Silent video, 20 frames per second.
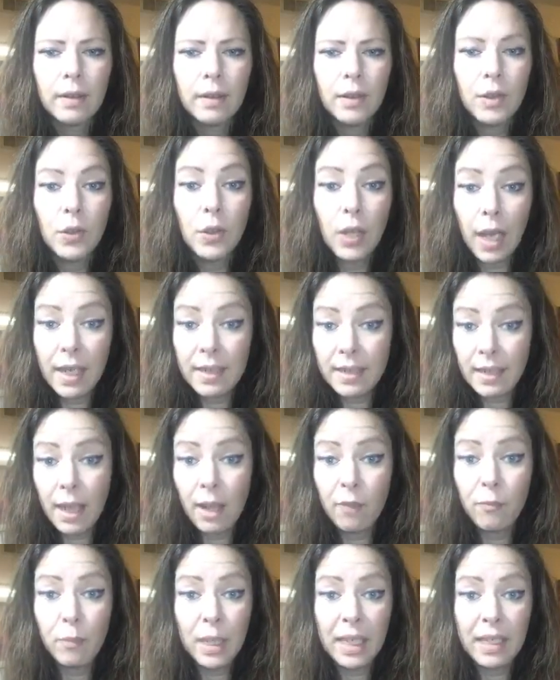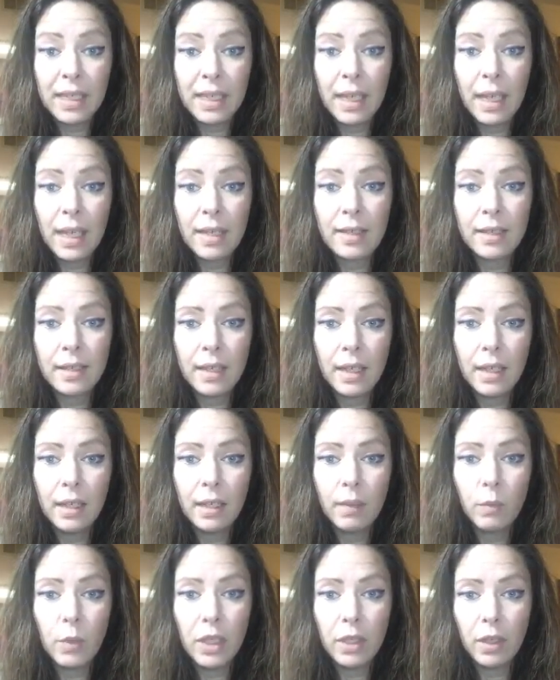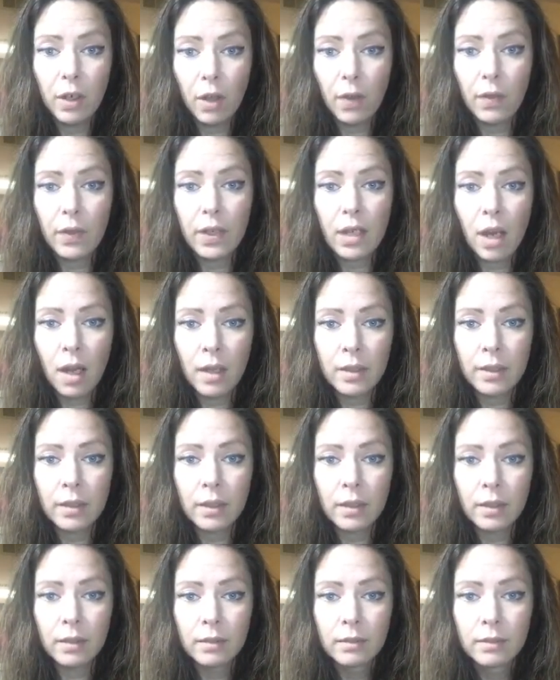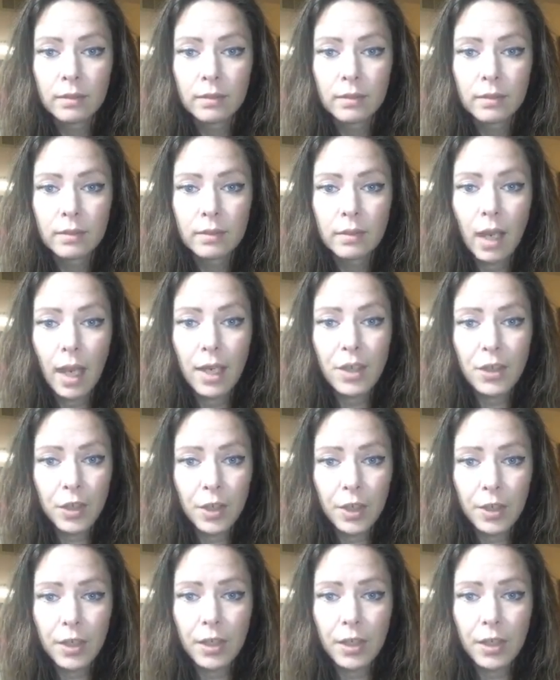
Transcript: You guys have PTSD when you go to the doctor? I sure